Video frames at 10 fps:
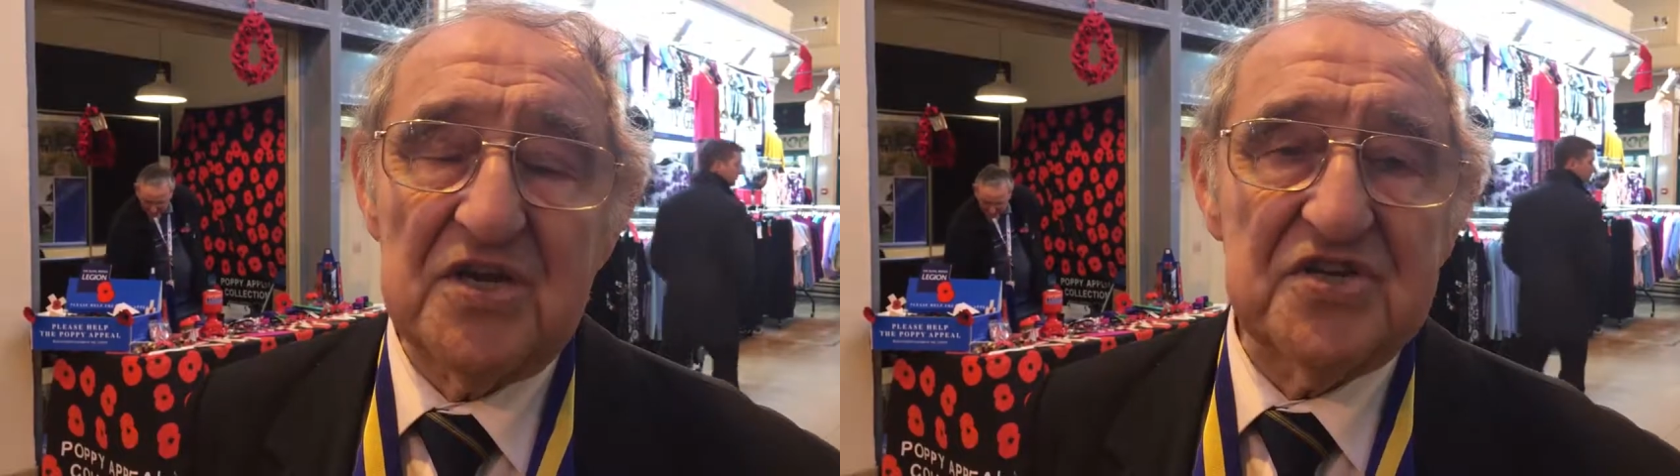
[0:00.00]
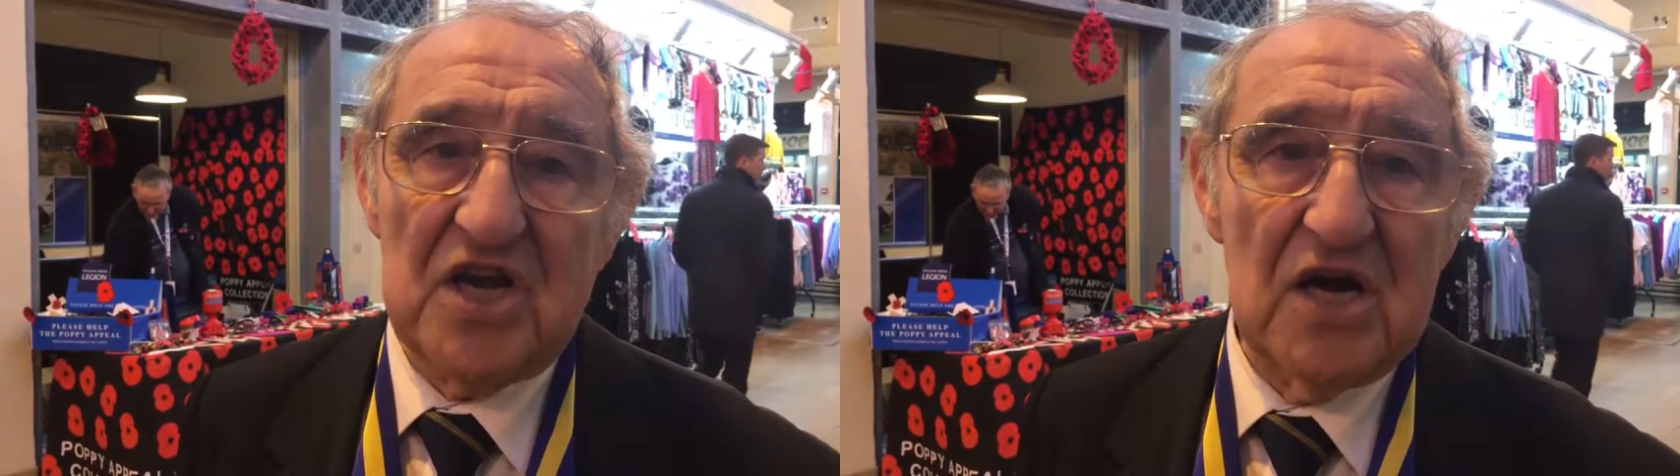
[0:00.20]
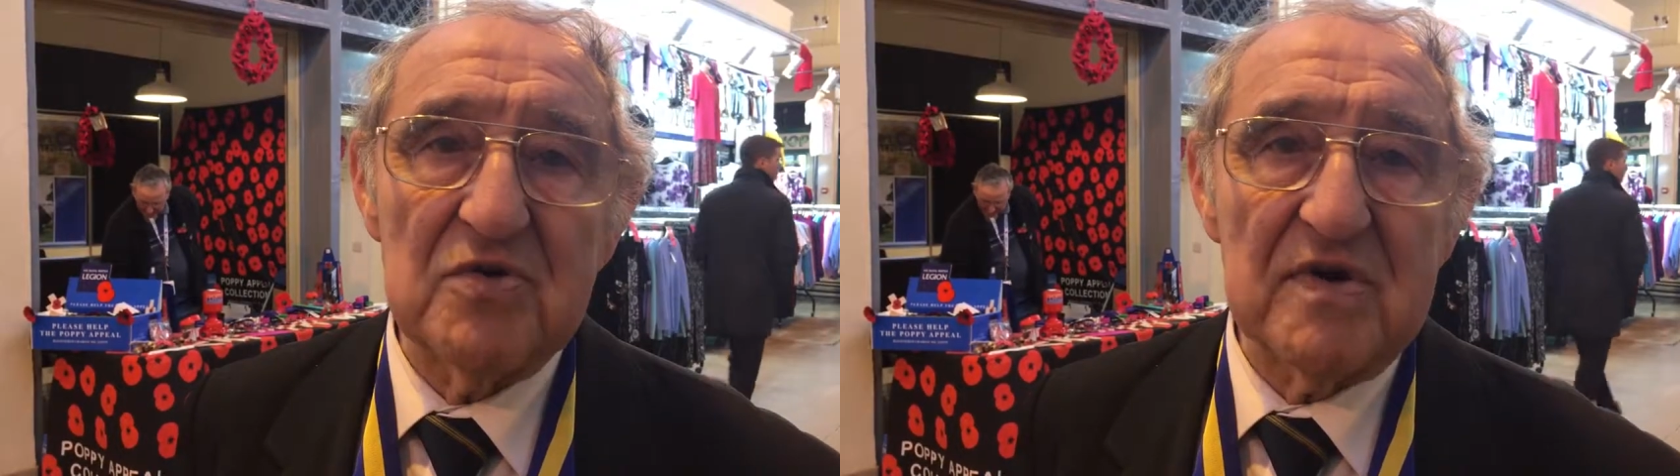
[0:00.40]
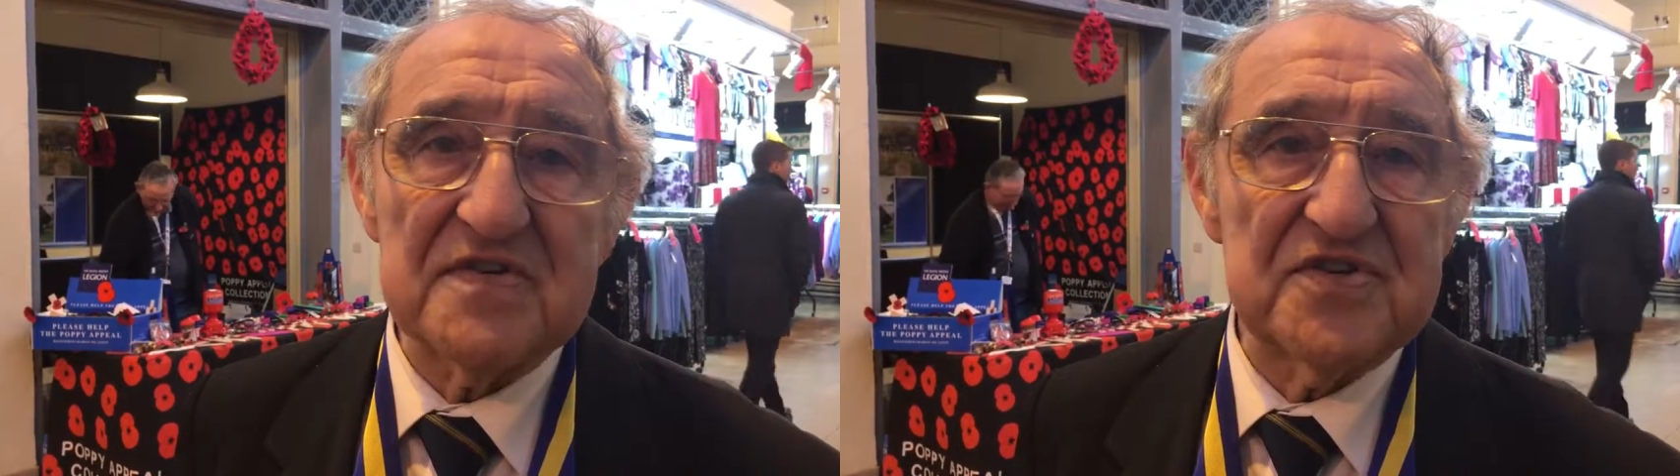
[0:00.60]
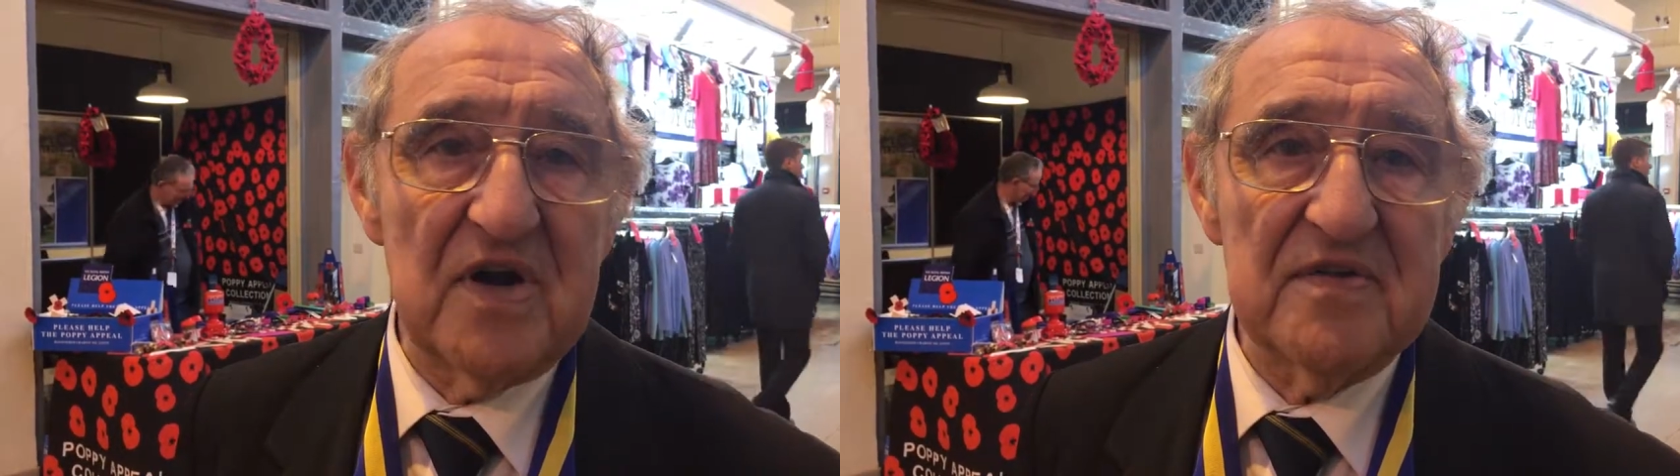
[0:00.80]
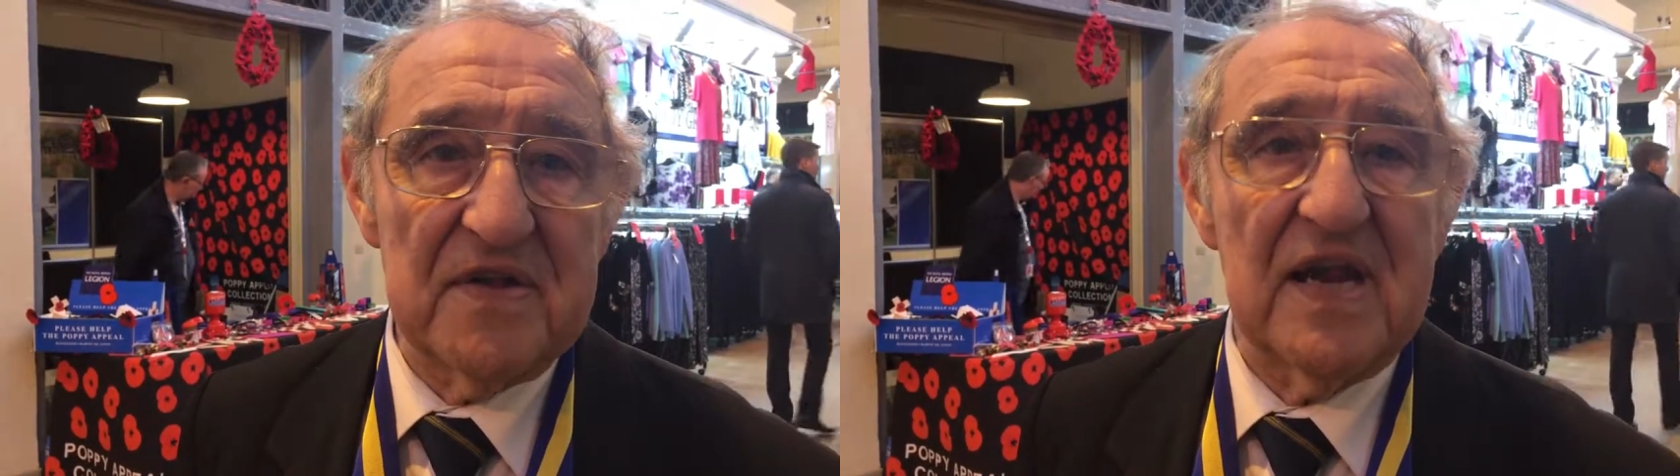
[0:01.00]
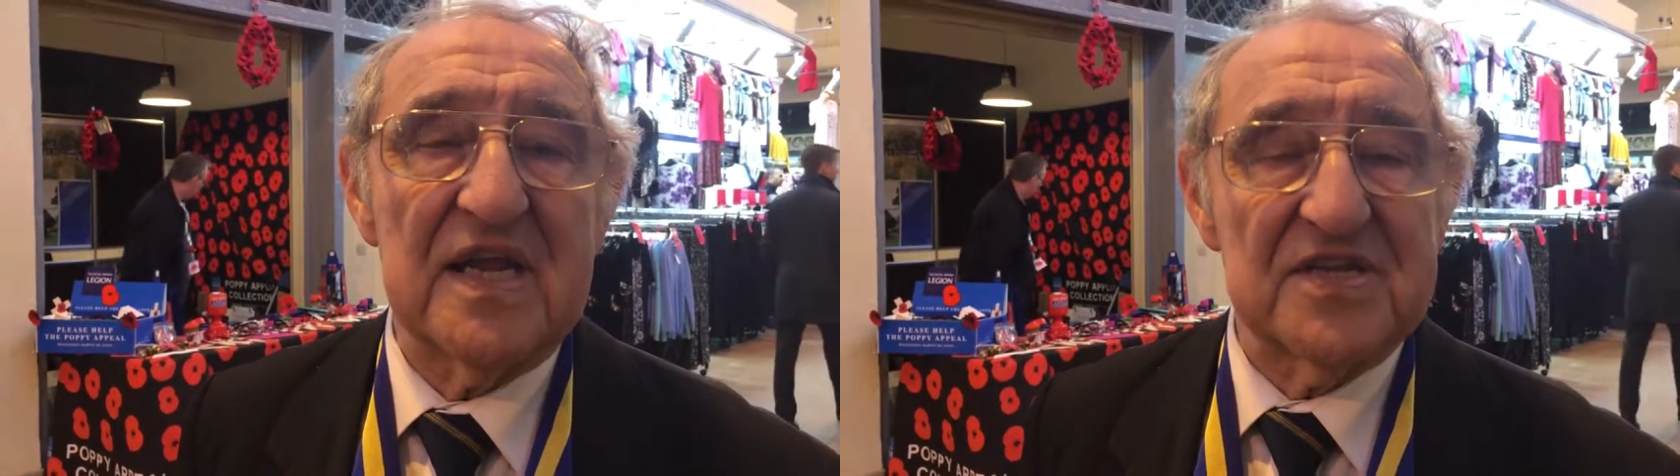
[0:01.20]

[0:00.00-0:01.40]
a tower of strength, an